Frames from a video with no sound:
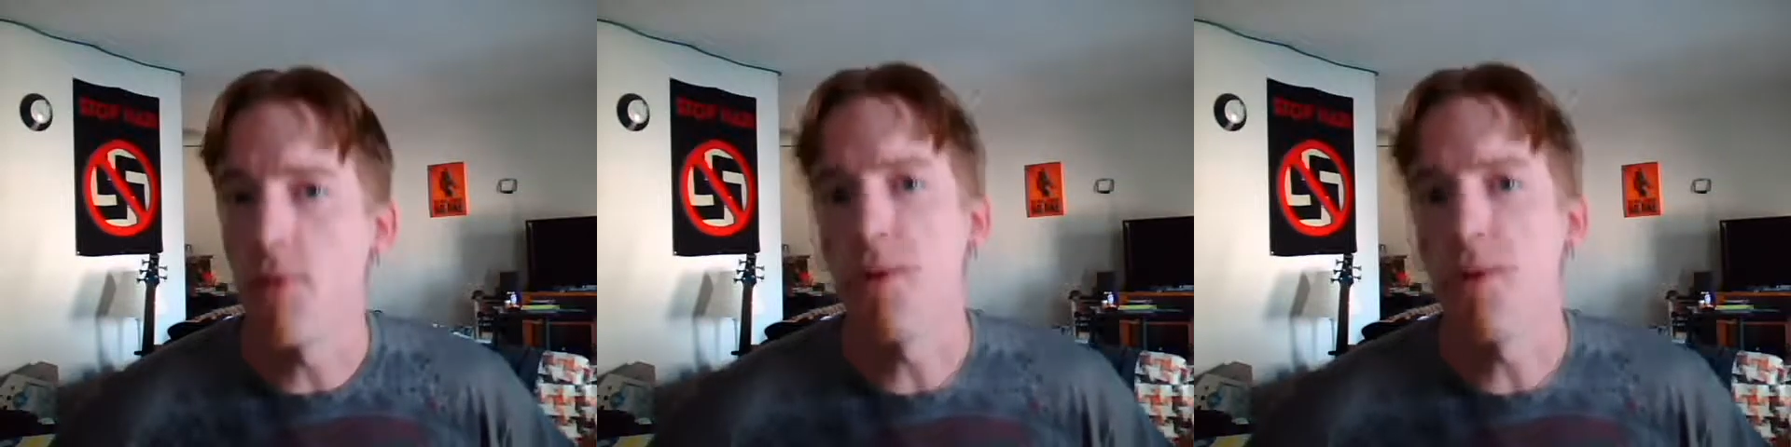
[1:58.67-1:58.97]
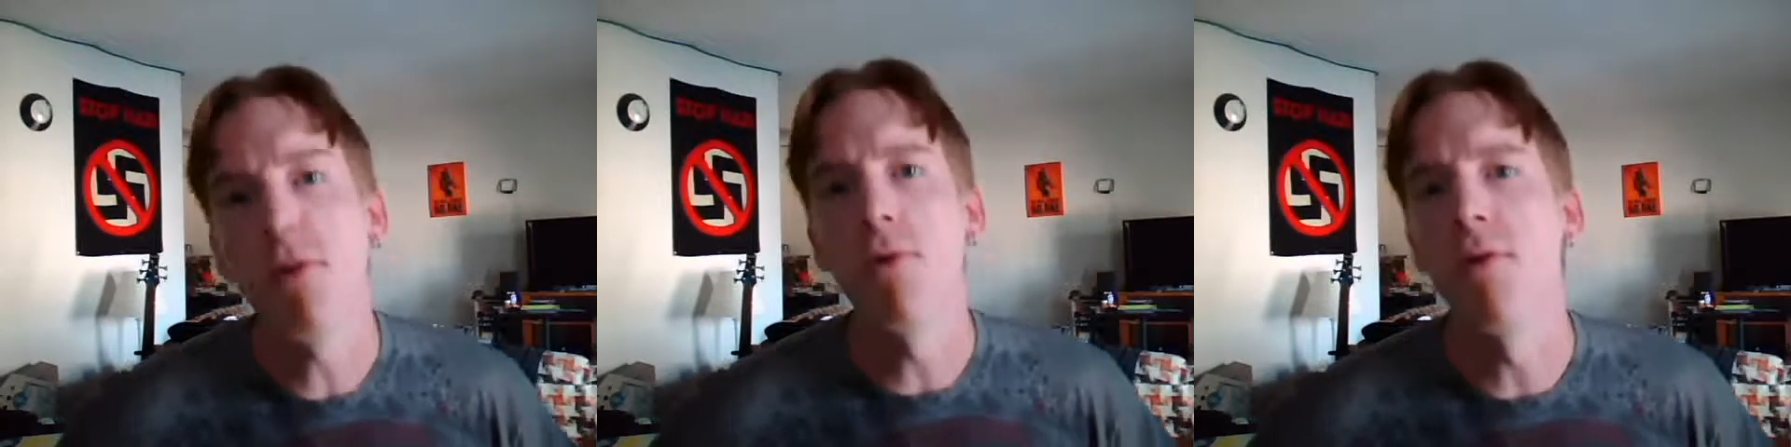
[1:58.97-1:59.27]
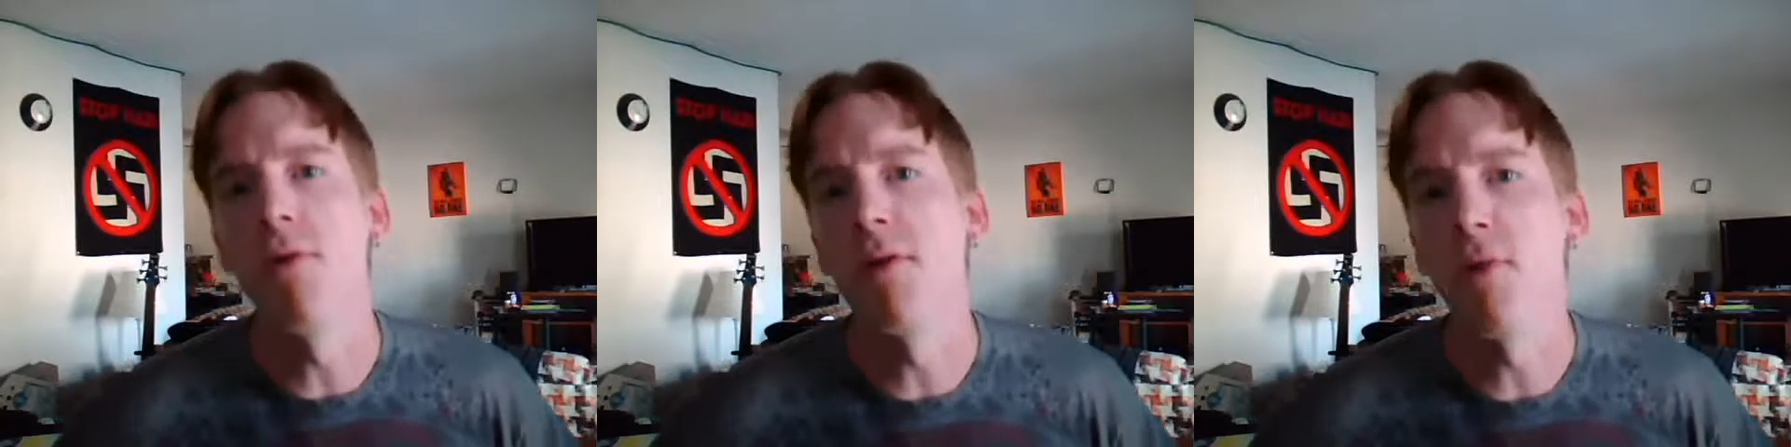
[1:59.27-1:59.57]
to you
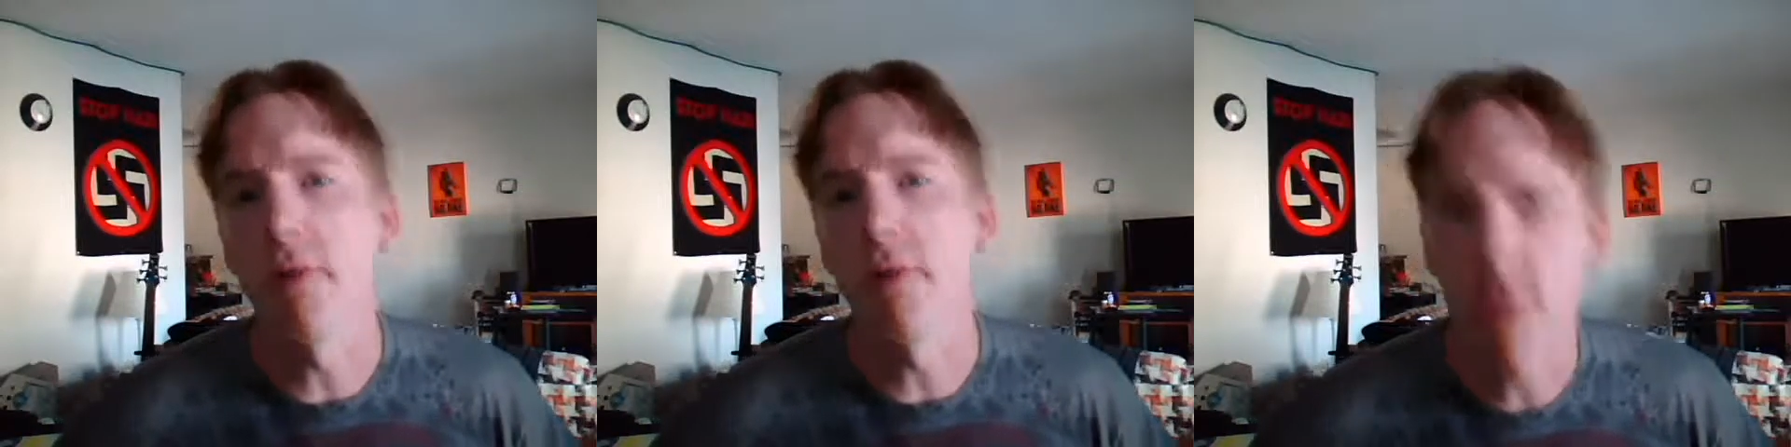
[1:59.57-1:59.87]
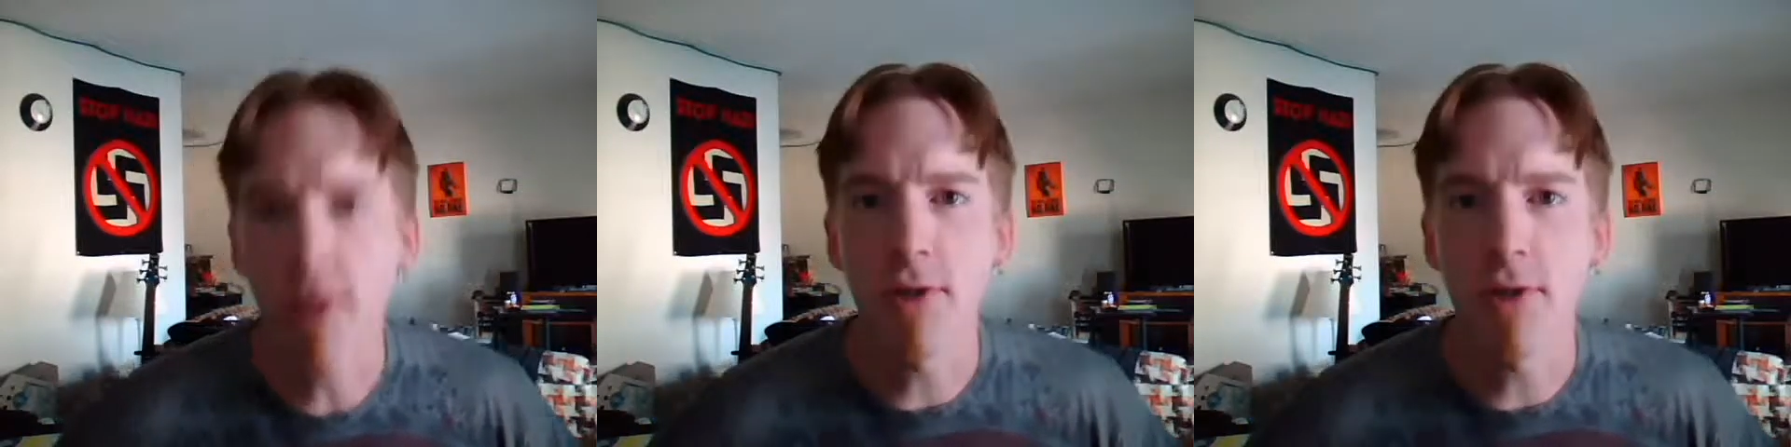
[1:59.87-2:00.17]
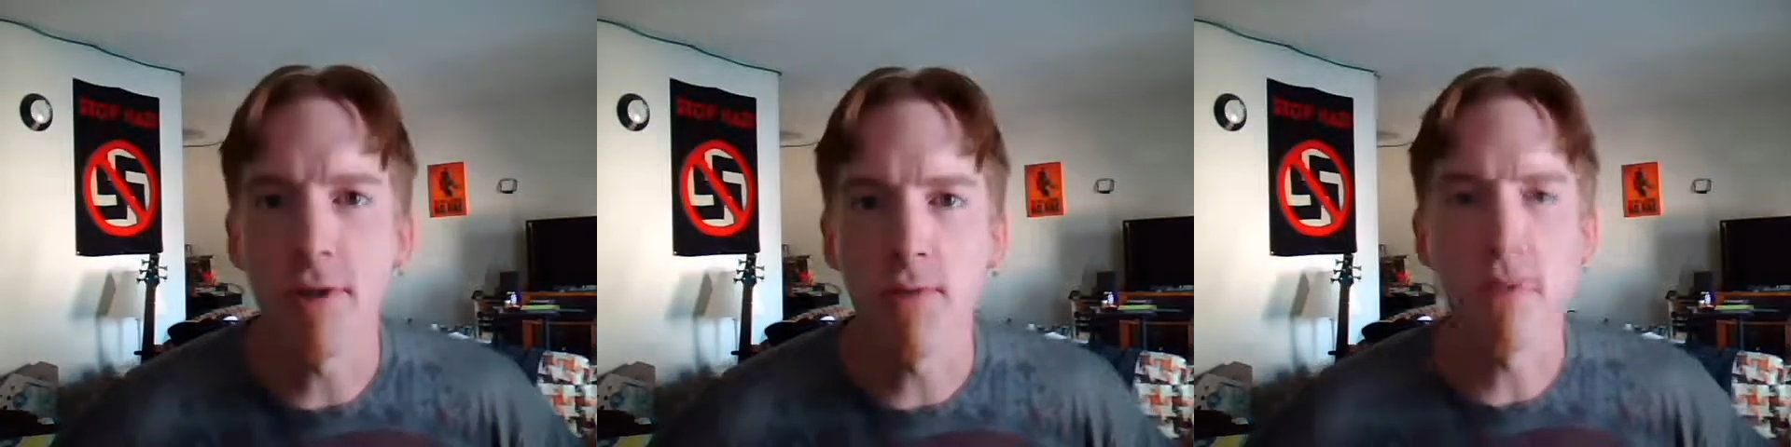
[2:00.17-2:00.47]
and your
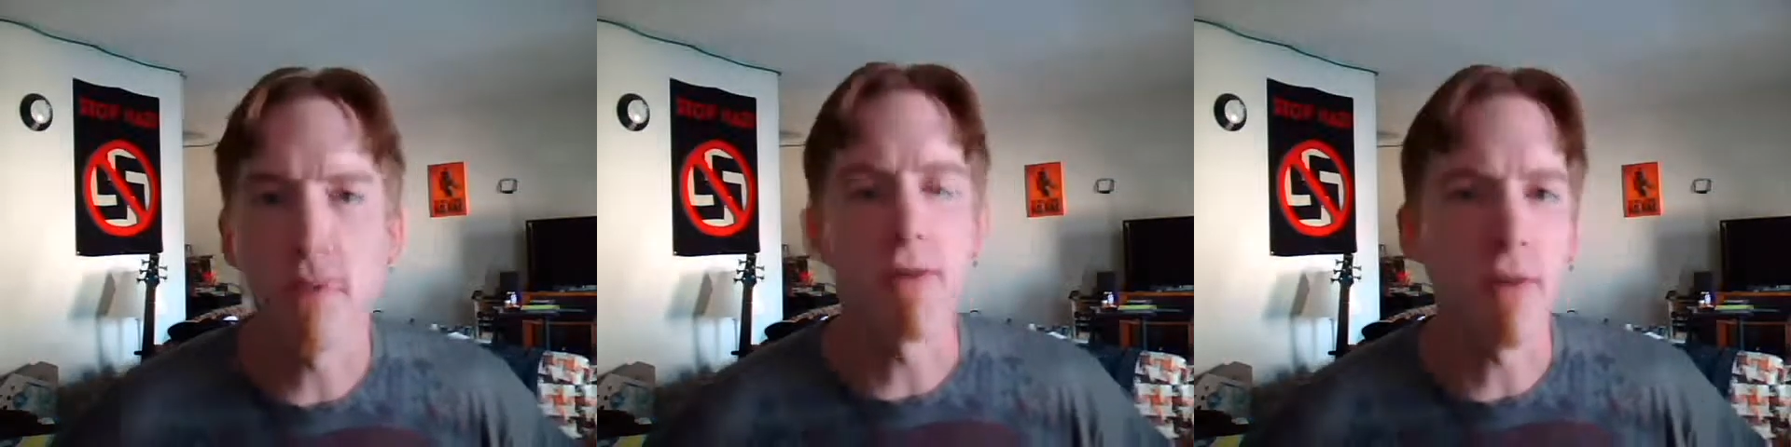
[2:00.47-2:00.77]
existence because